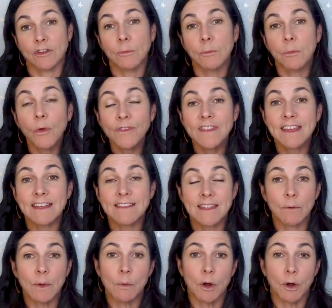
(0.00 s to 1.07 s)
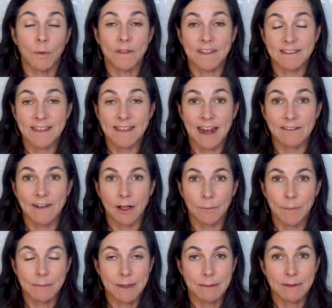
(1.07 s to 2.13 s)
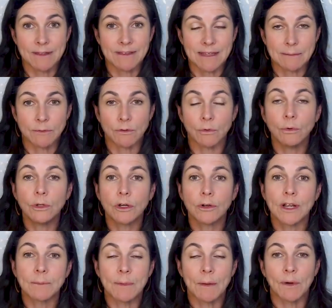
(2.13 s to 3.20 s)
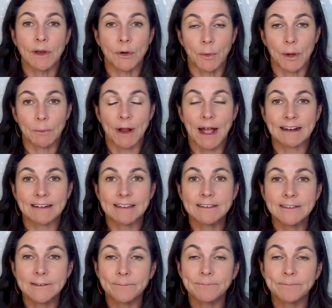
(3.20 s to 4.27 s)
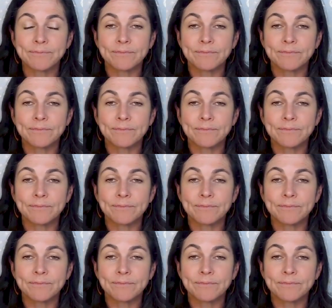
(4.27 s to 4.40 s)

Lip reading: So most of the kids that we work with inside of Helping Babies Sleep School or in my one-to-one practice